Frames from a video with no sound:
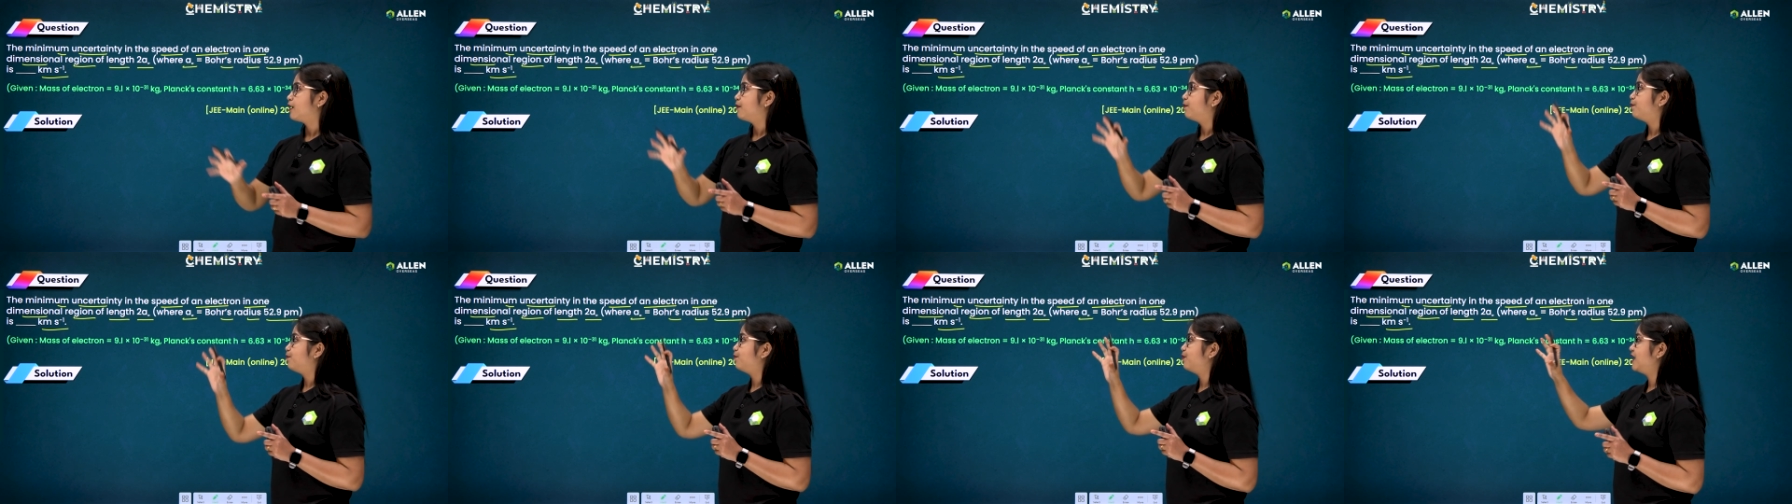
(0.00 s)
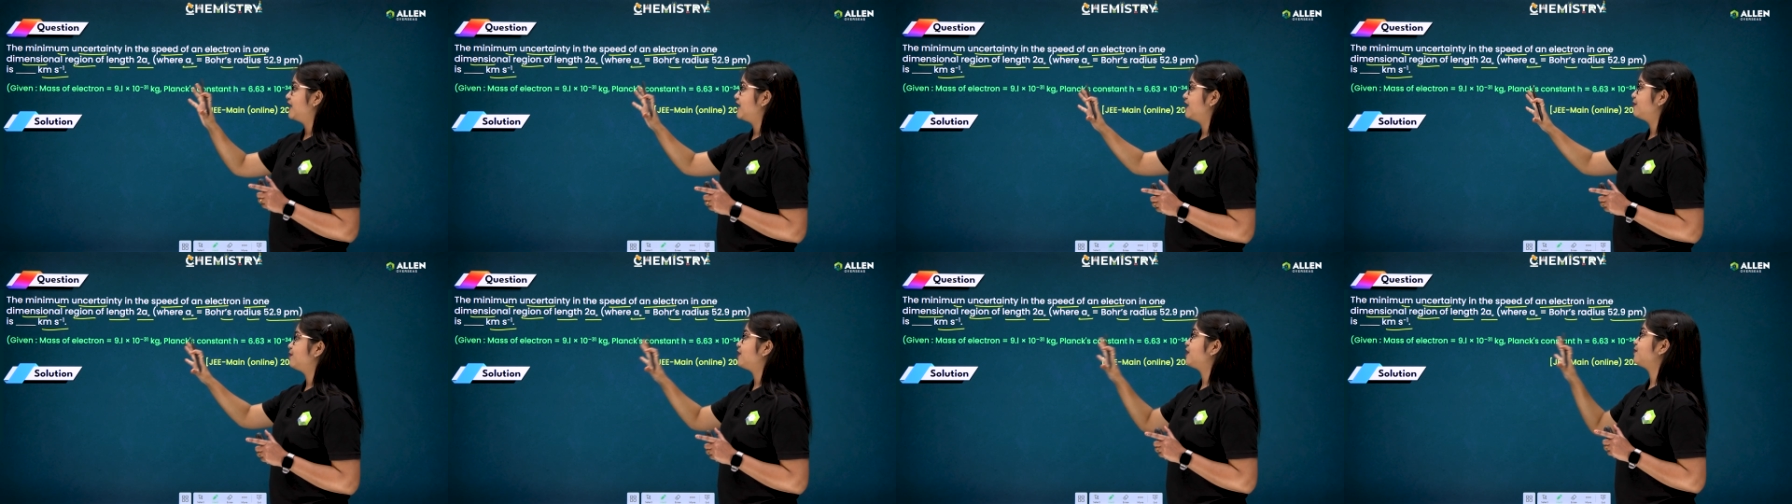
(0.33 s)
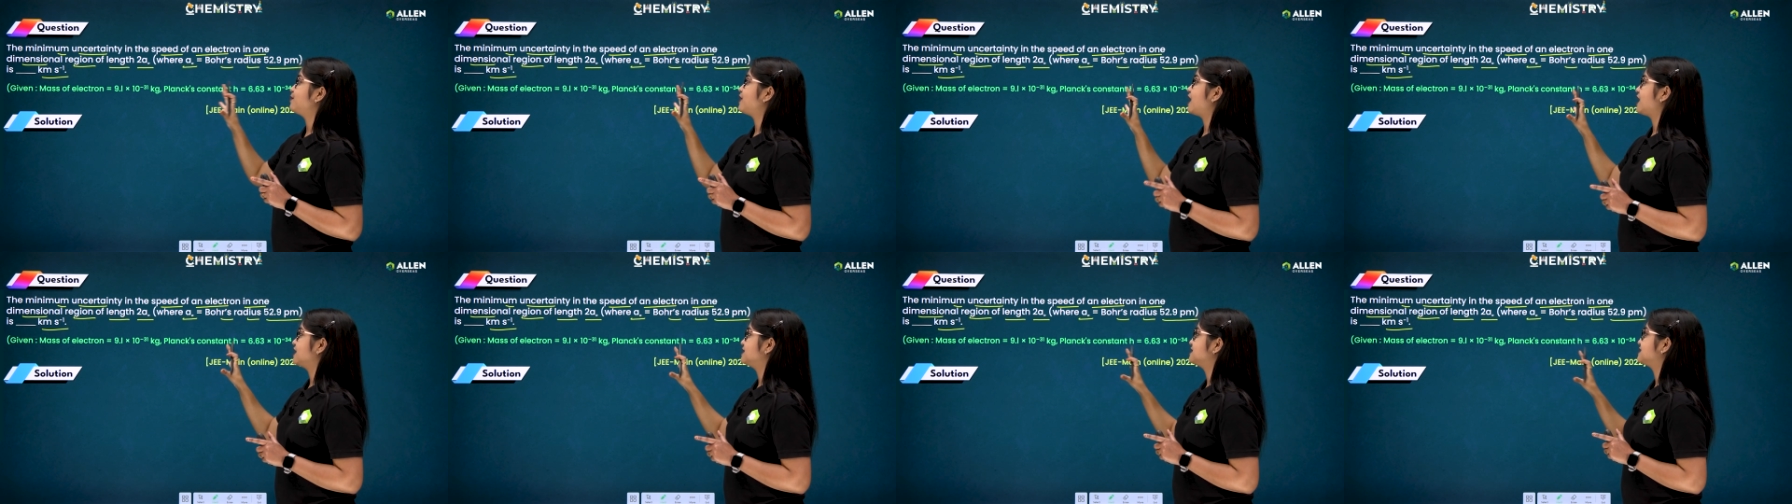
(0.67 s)
Minimum
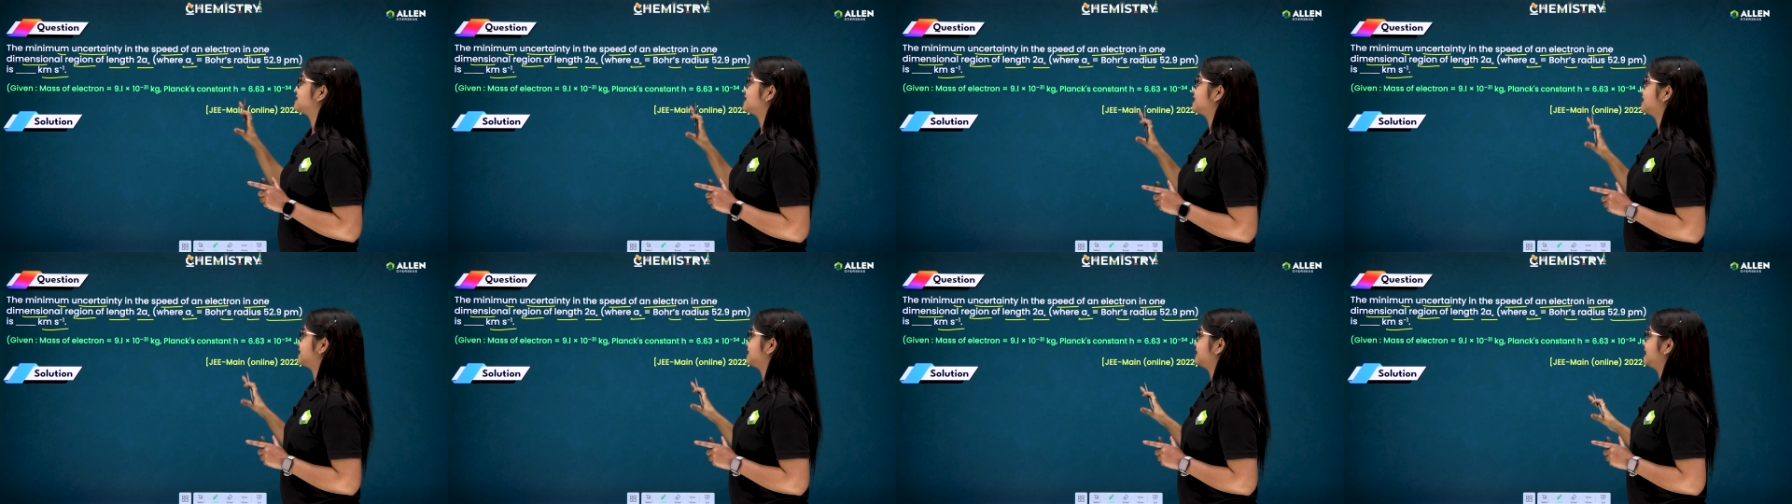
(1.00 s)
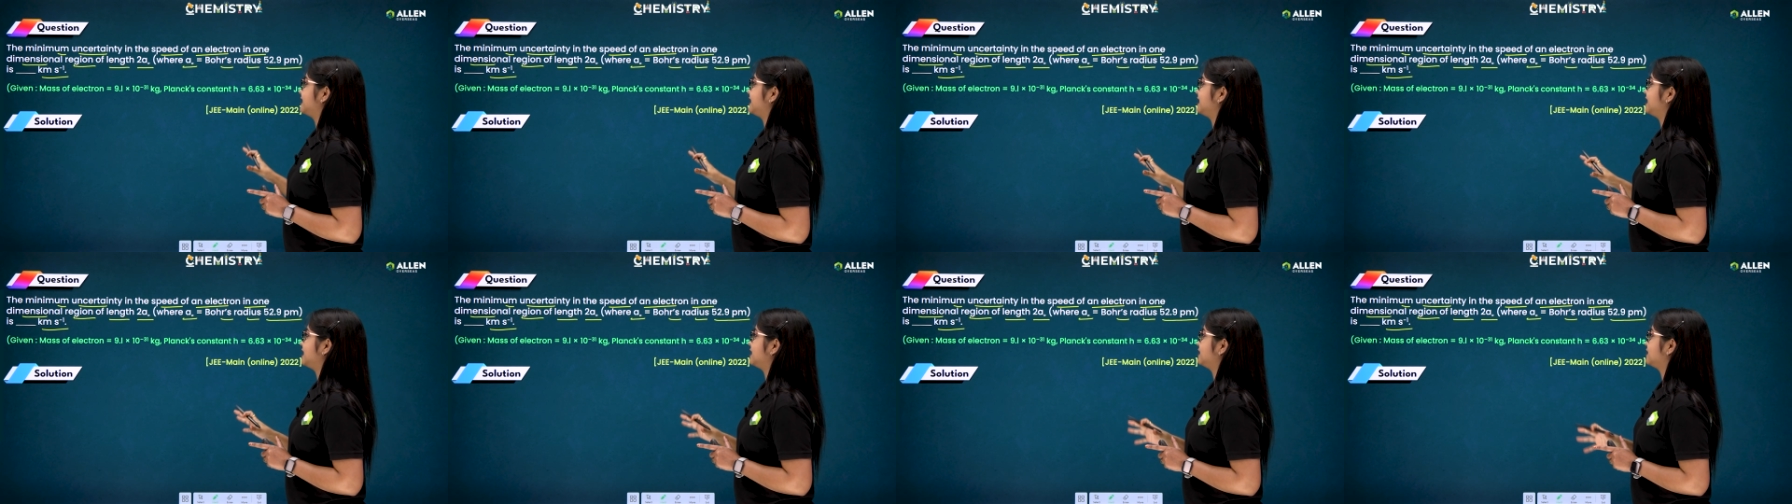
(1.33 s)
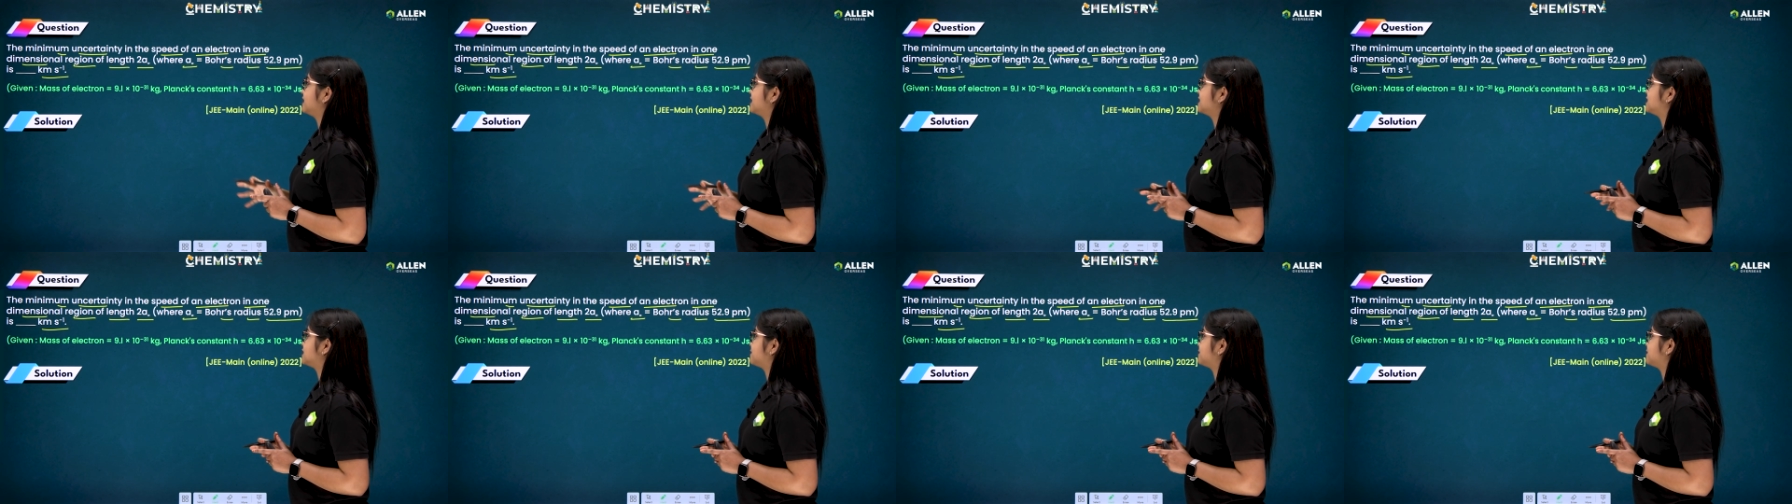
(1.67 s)
uncertainty in the